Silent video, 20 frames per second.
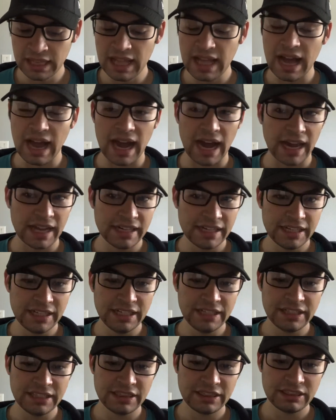I
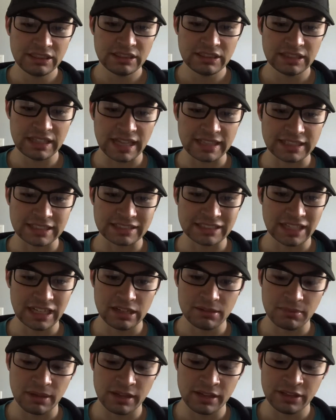didn't at the
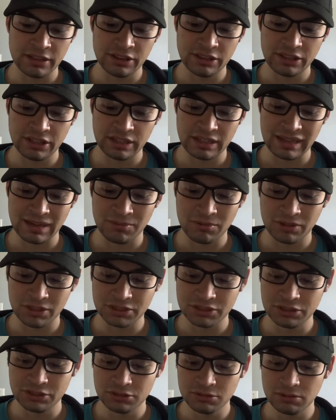time. I didn't think I
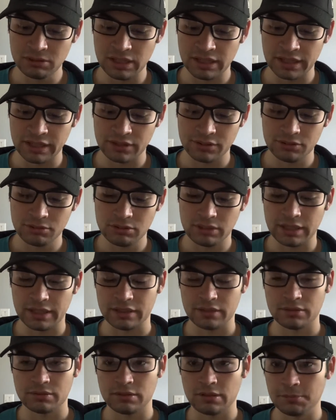wanted to do like oh
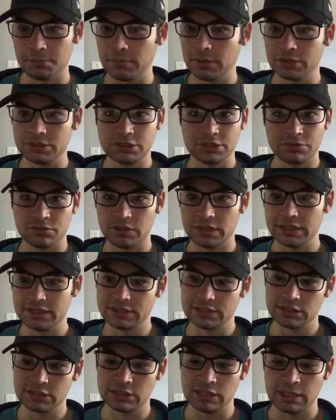like a bunch of
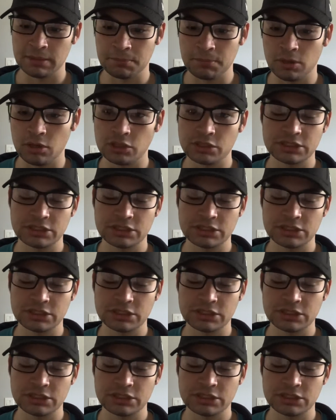races like part